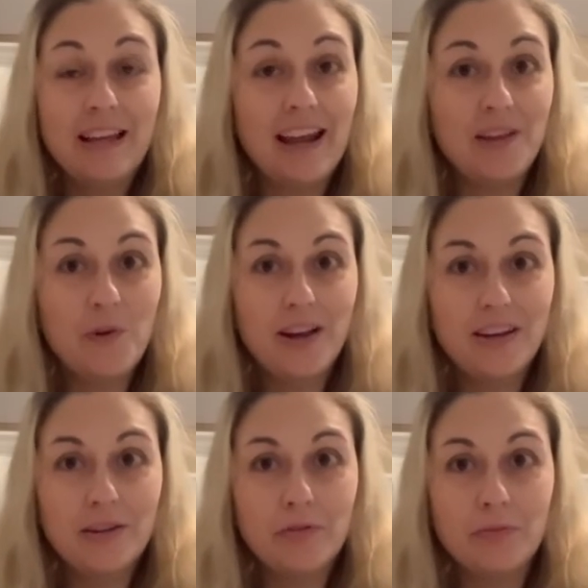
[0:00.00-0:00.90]
Anyone?
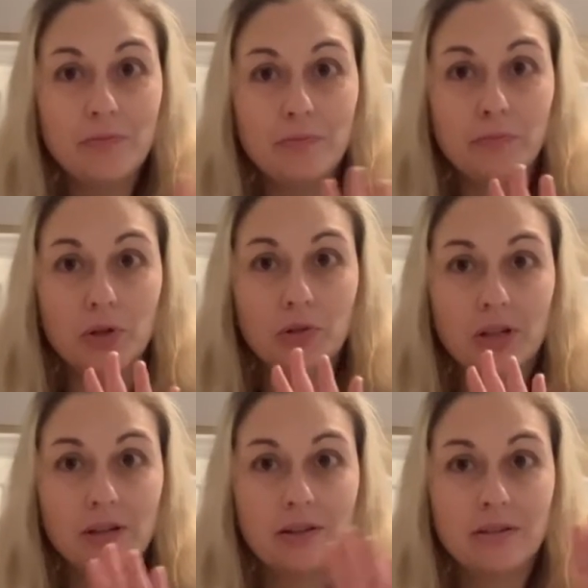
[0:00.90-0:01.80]

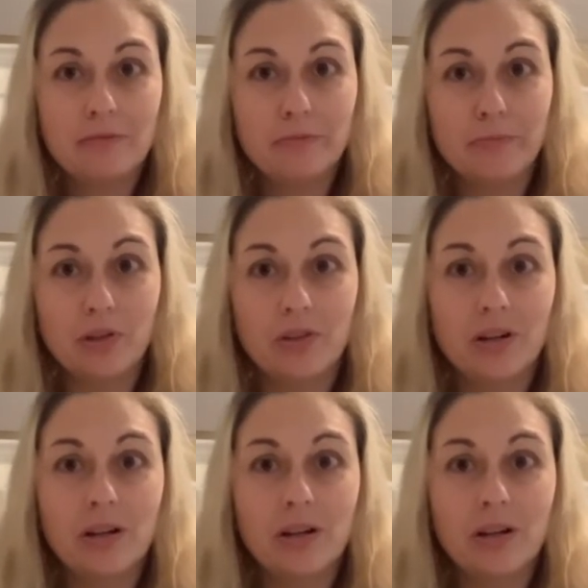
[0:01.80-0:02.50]
Bueller, Bueller.